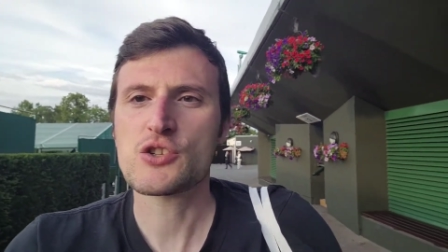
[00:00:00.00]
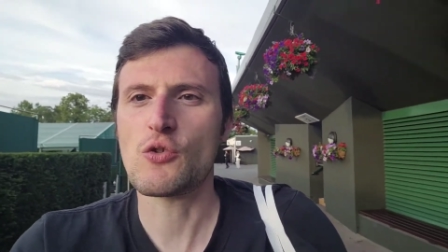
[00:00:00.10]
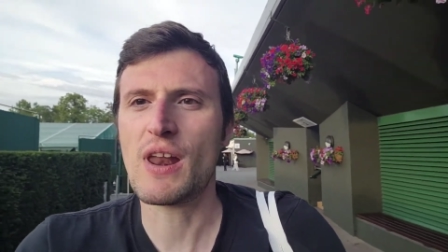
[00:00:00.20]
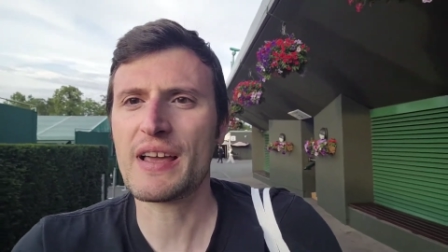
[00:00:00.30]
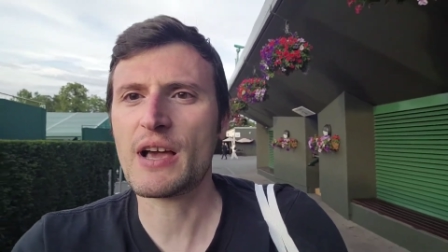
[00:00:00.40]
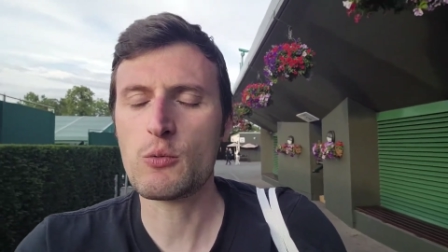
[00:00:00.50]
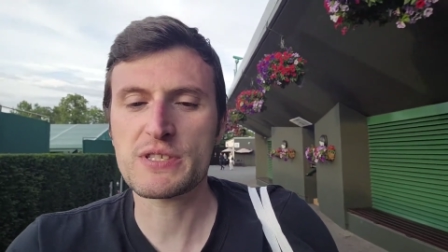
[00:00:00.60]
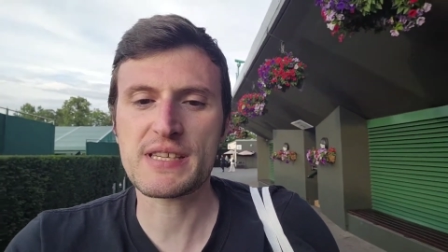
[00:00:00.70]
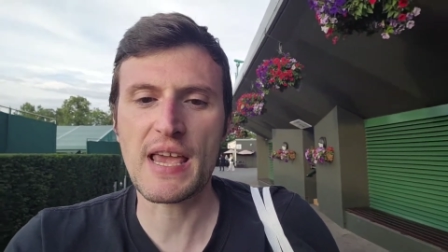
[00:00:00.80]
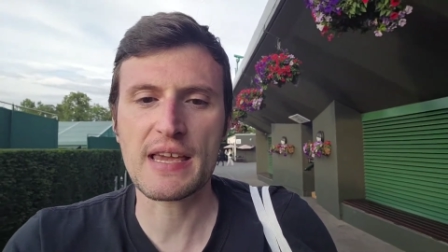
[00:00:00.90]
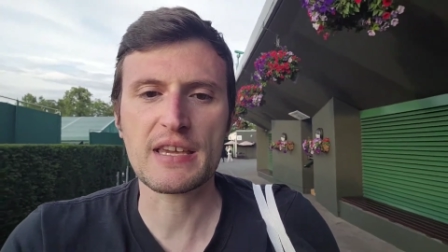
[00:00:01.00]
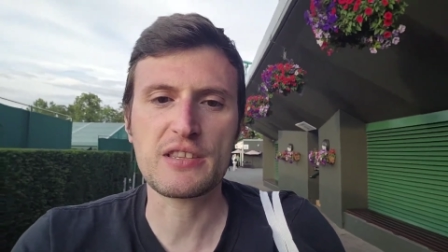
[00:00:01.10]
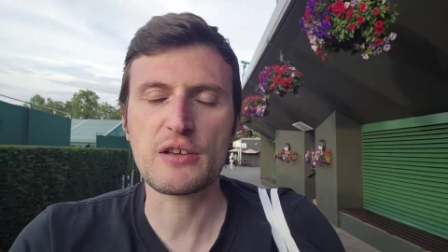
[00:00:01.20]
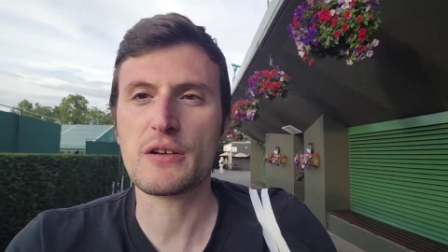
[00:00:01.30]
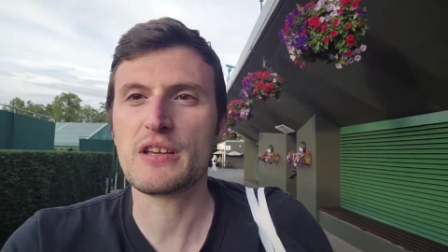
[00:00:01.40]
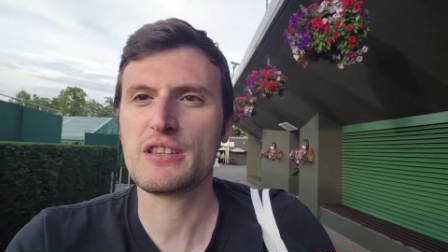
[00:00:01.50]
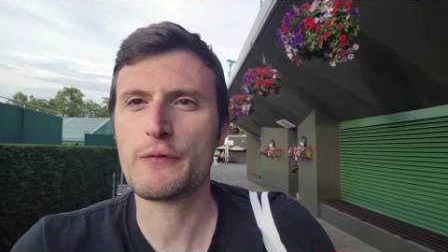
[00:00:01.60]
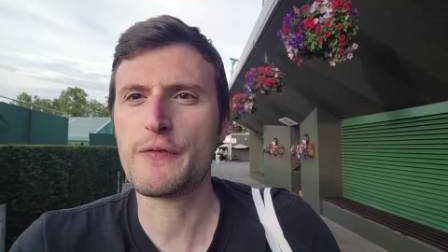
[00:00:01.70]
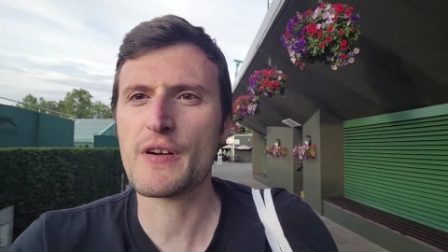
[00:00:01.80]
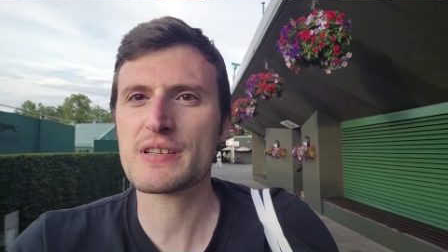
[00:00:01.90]
So like I was saying, in the, in
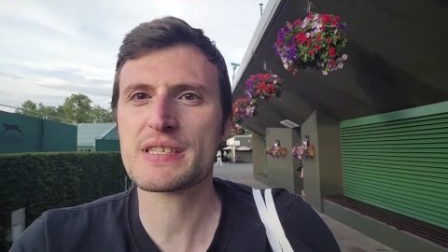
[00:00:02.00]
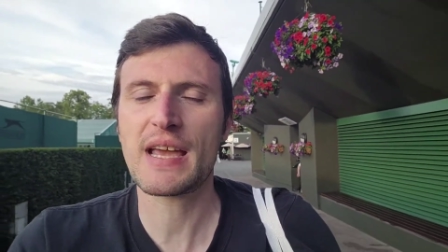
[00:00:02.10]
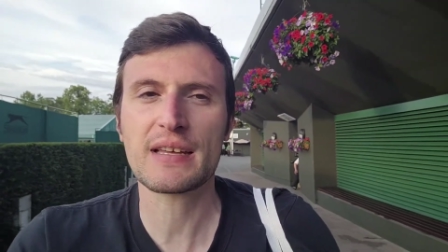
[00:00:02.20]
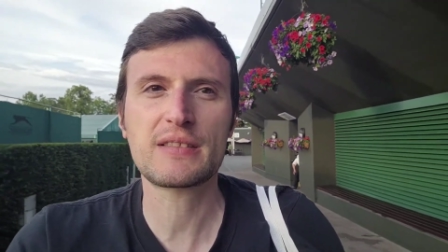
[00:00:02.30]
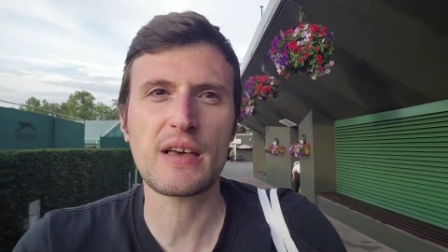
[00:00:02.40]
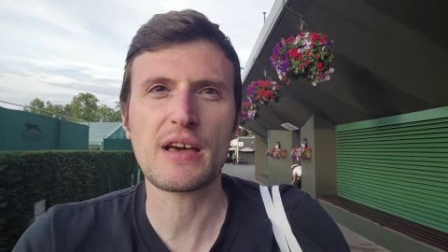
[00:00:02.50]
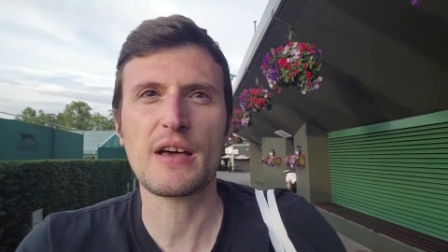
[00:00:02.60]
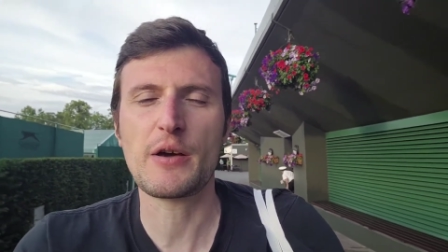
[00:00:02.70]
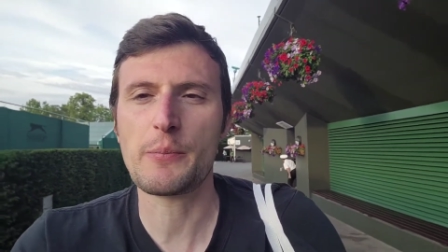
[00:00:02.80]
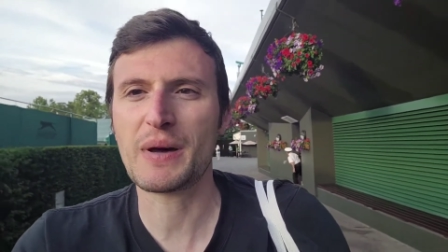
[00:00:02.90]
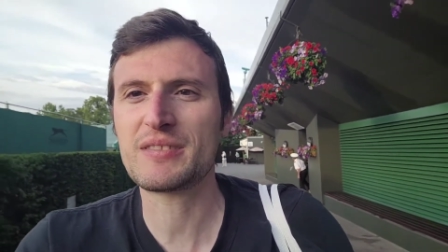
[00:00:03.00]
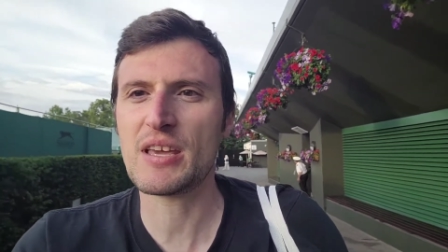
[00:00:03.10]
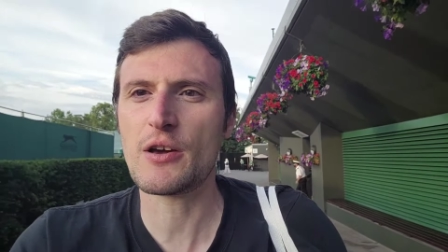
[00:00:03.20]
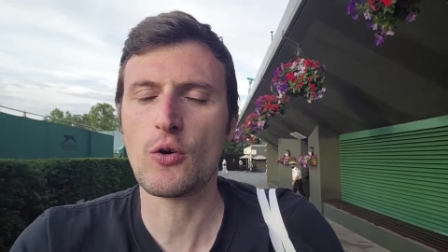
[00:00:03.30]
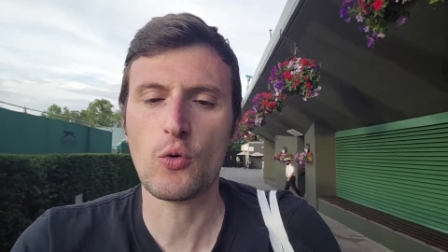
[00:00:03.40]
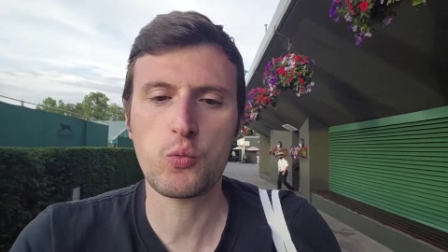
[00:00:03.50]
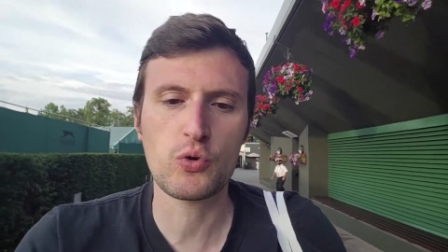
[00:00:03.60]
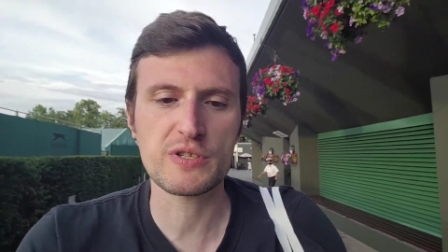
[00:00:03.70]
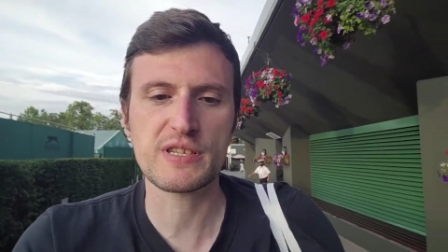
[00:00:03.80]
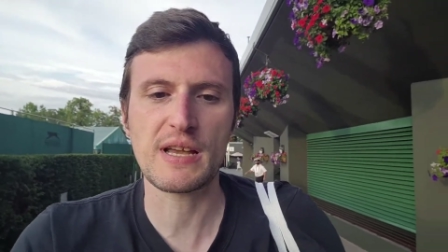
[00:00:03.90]
the first set, Matteo
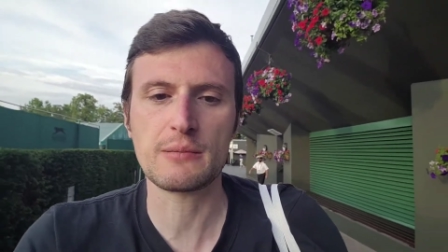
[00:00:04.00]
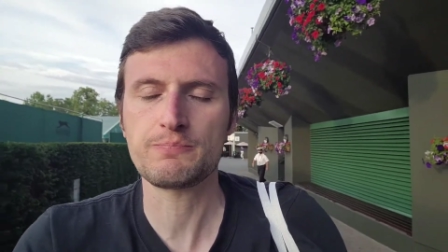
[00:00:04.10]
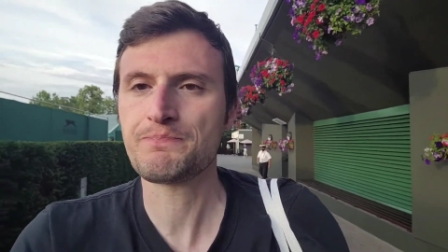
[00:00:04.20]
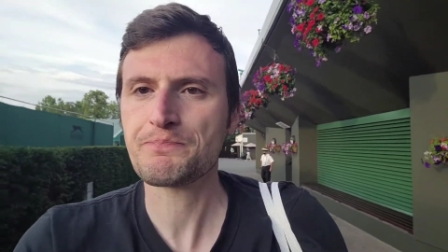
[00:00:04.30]
was, um,